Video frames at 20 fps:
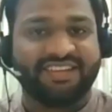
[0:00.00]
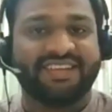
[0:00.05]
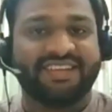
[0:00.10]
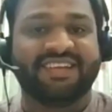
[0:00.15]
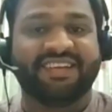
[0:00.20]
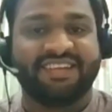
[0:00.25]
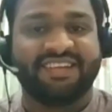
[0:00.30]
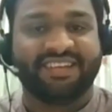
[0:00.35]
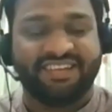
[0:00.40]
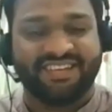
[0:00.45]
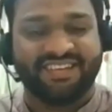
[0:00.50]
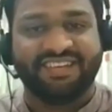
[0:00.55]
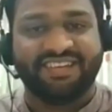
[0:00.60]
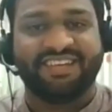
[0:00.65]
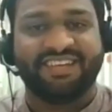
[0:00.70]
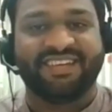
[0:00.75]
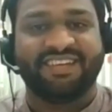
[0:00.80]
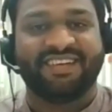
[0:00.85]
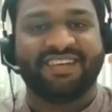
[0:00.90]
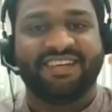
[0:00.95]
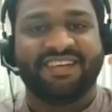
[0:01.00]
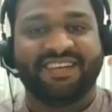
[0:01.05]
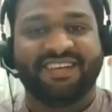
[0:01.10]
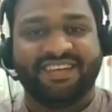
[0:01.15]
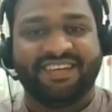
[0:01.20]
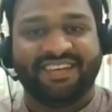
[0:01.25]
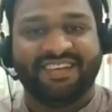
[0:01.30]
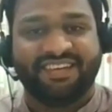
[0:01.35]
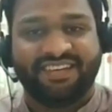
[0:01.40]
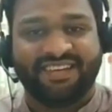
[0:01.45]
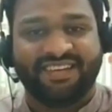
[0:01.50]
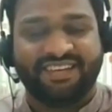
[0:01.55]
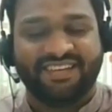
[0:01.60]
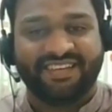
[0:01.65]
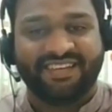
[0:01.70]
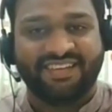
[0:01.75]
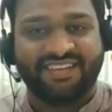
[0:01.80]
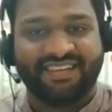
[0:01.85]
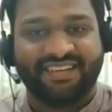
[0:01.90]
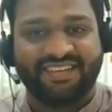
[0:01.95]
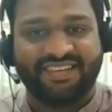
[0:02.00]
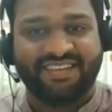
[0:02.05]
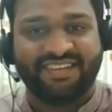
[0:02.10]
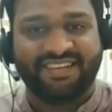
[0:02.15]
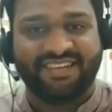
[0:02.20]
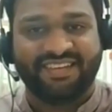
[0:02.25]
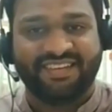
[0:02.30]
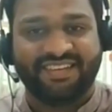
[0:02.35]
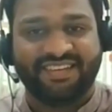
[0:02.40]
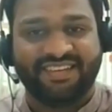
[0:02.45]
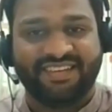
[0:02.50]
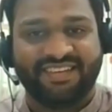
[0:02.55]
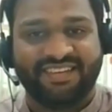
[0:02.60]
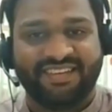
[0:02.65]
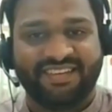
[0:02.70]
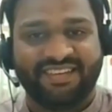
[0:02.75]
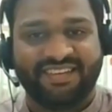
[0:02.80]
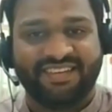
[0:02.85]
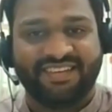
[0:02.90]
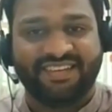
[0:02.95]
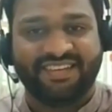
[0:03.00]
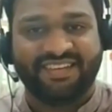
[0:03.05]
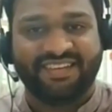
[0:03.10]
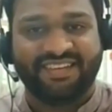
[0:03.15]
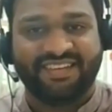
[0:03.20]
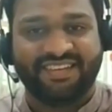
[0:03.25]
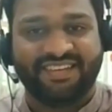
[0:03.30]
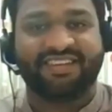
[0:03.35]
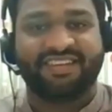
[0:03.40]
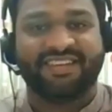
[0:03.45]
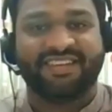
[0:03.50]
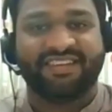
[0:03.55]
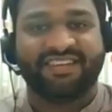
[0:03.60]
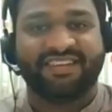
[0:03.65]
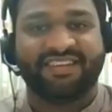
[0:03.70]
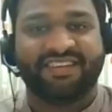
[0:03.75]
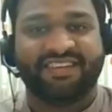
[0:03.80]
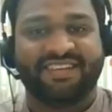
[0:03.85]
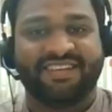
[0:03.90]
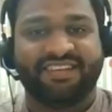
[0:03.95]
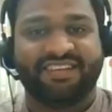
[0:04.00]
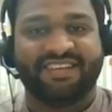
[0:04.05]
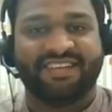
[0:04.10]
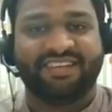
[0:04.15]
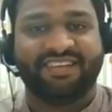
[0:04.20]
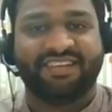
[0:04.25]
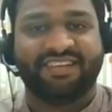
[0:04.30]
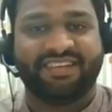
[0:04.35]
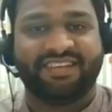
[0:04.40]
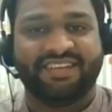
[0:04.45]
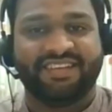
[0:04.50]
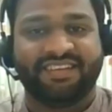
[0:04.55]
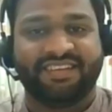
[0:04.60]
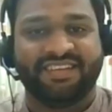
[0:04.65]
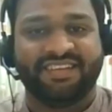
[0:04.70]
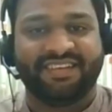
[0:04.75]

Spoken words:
The person shown says nothing.